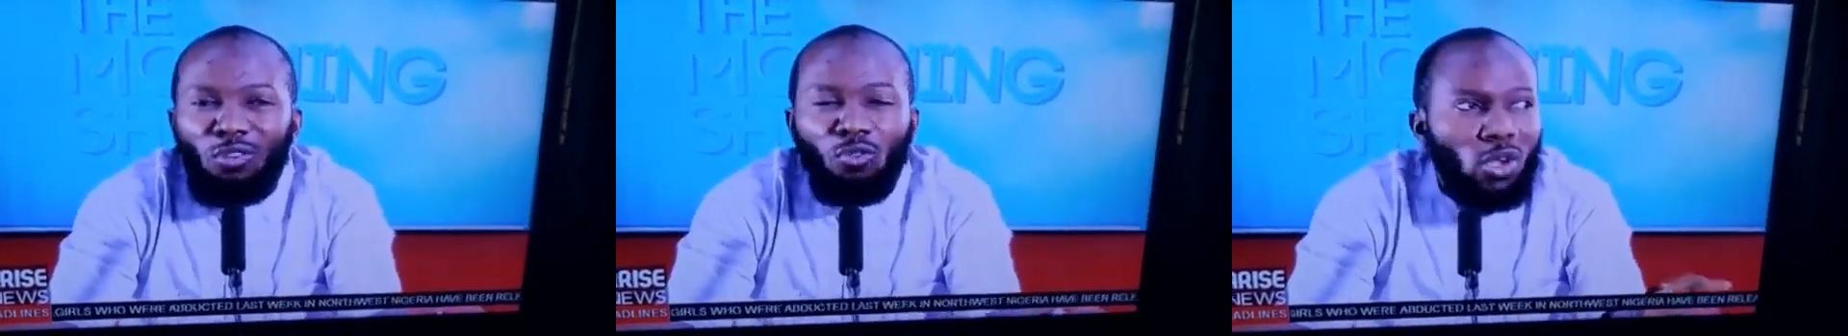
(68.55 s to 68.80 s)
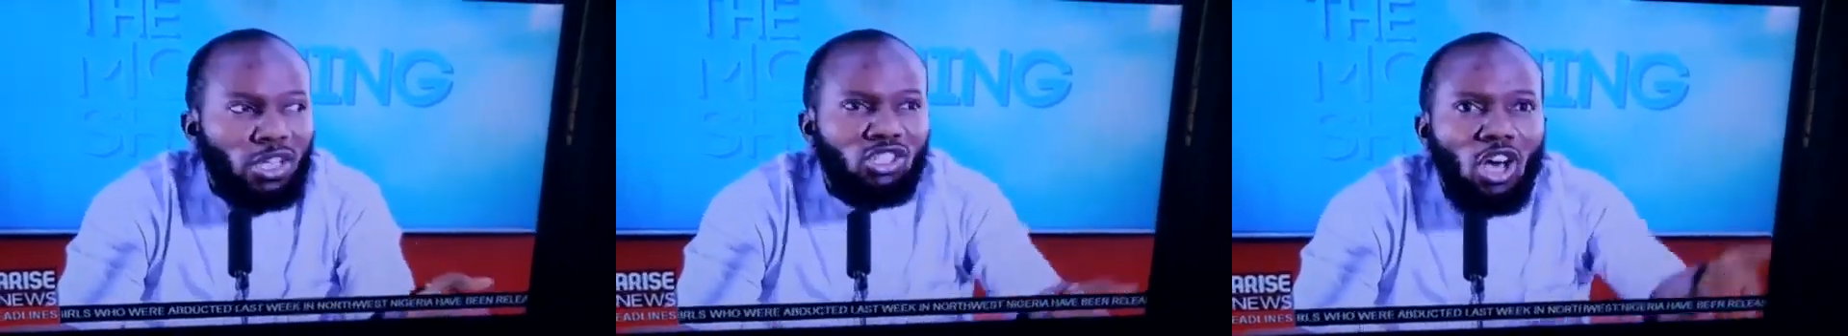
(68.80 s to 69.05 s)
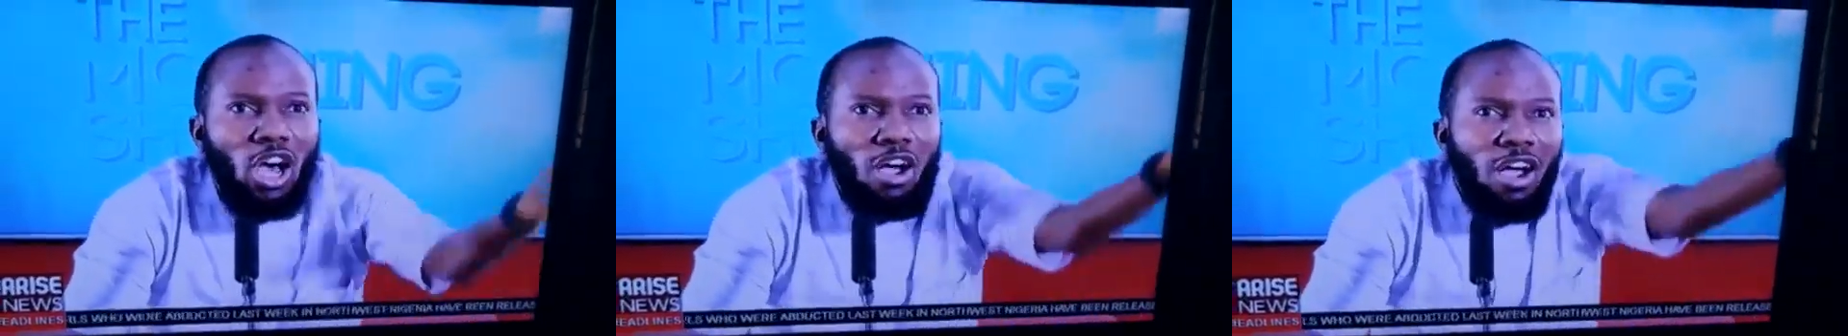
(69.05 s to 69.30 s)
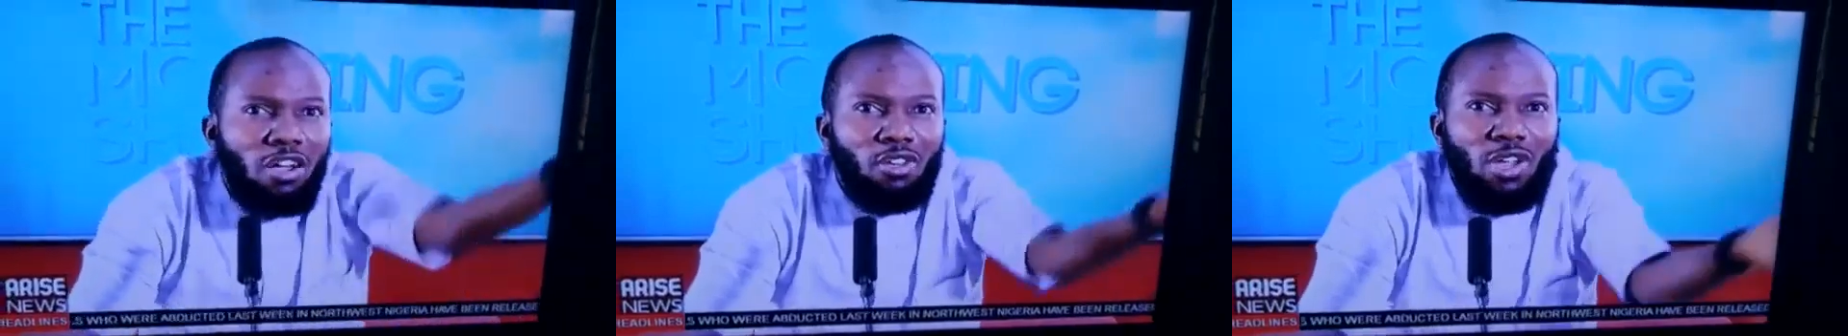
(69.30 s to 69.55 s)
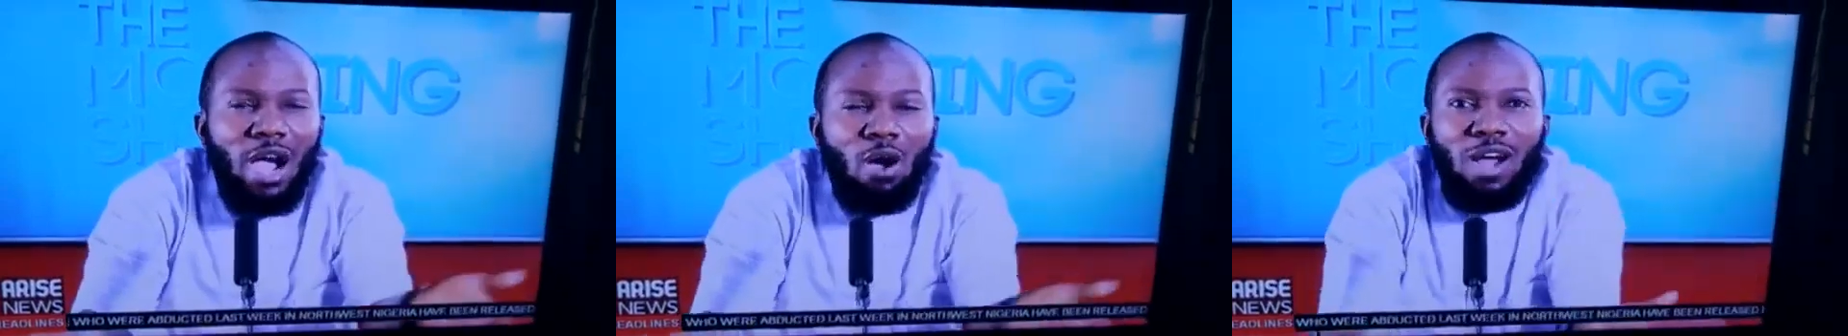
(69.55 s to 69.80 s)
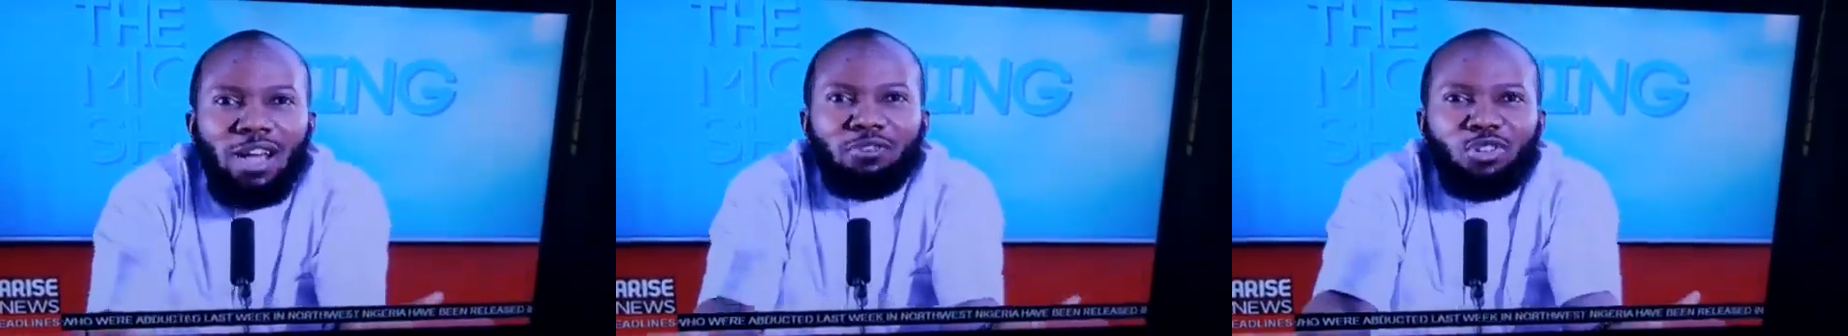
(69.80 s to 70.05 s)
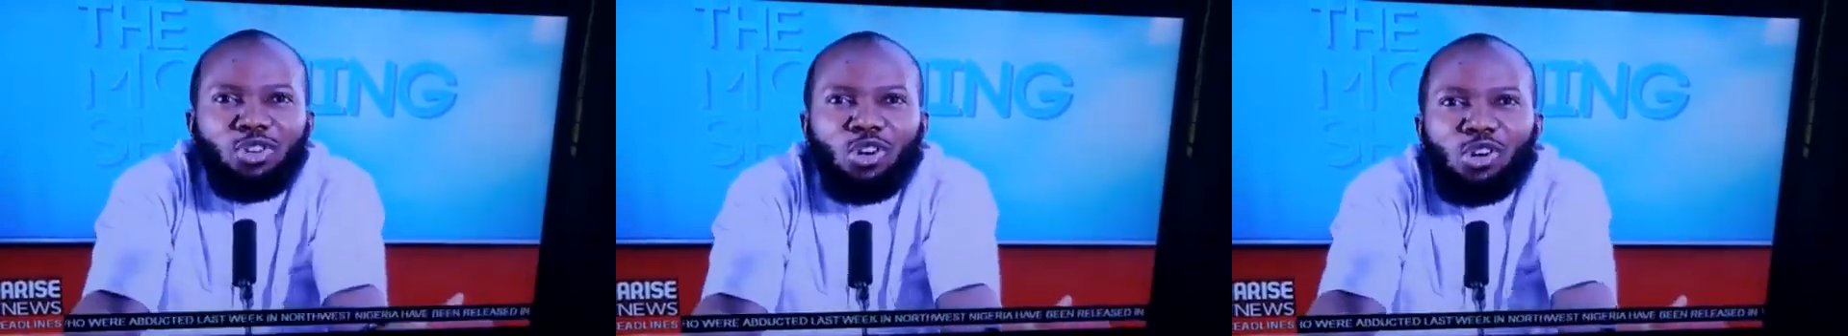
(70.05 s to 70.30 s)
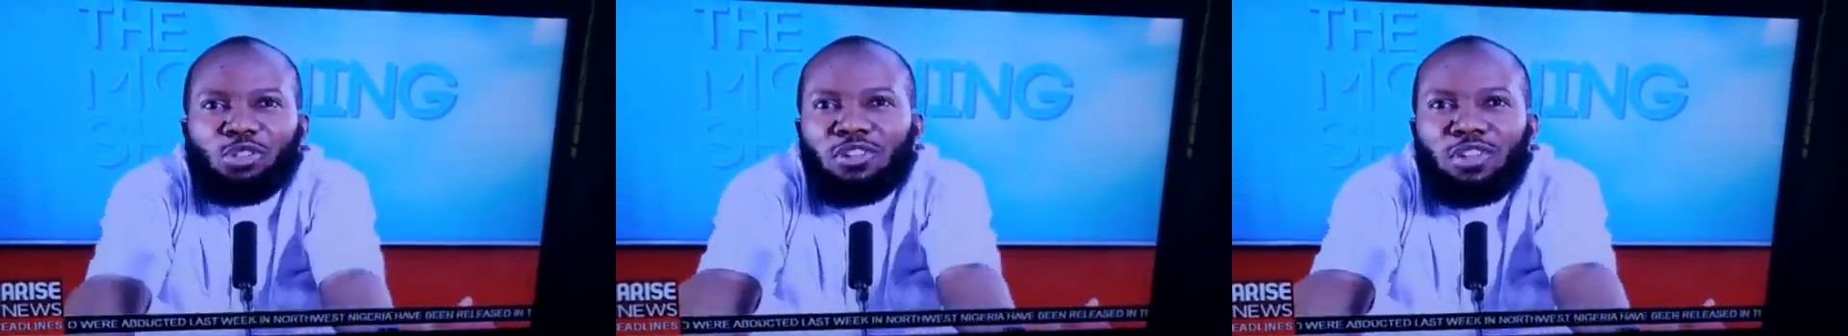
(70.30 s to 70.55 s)
We saw our, you
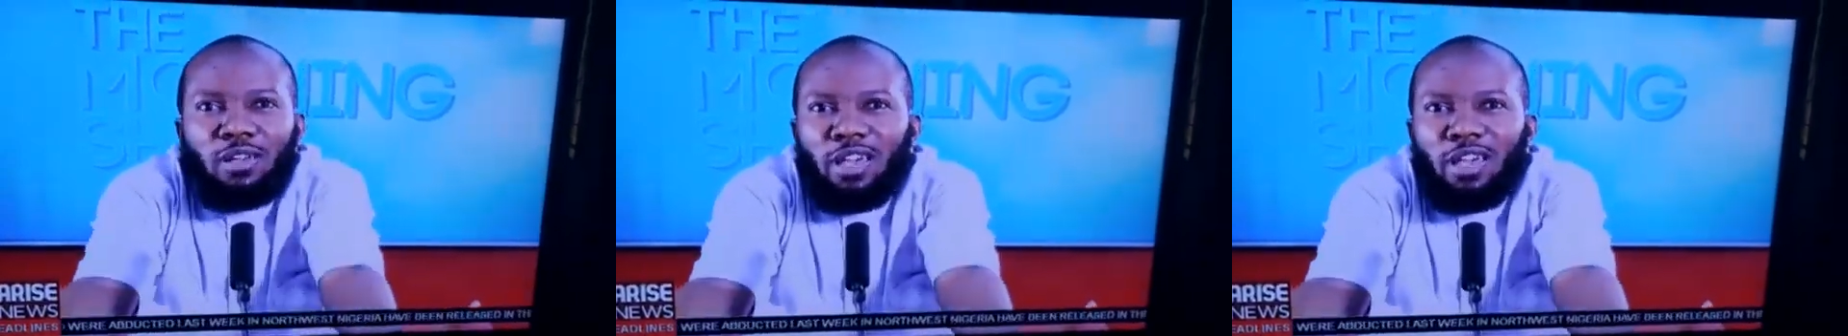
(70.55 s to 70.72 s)
know,